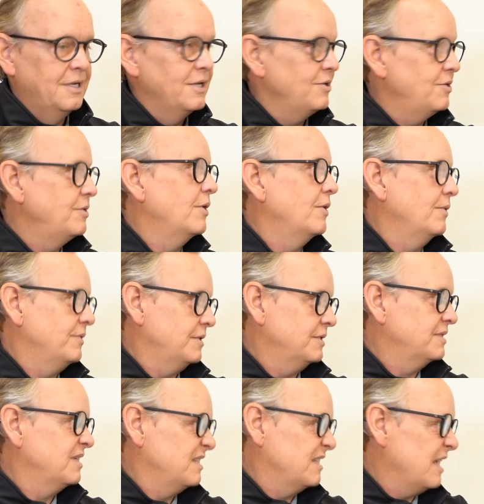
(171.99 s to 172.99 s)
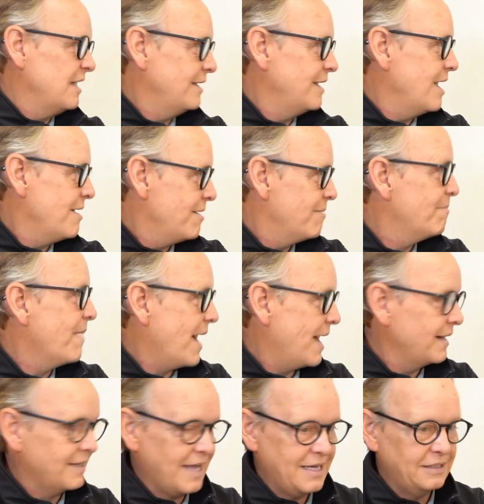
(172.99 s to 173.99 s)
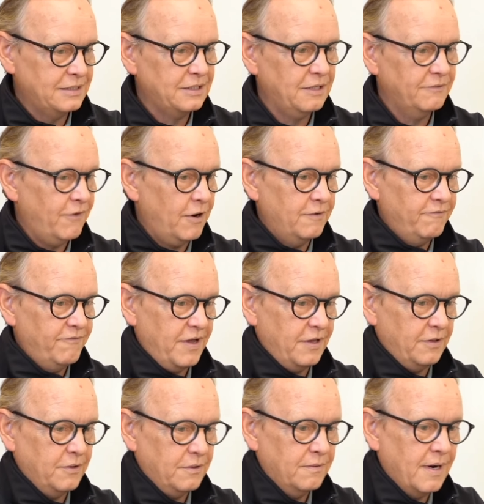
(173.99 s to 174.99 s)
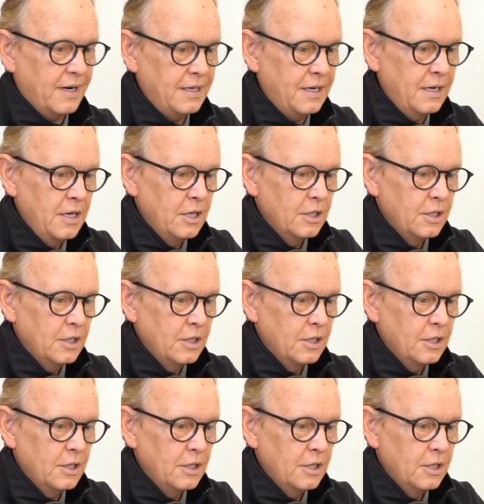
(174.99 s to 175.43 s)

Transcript: You know this is a bad case of heart failure, right?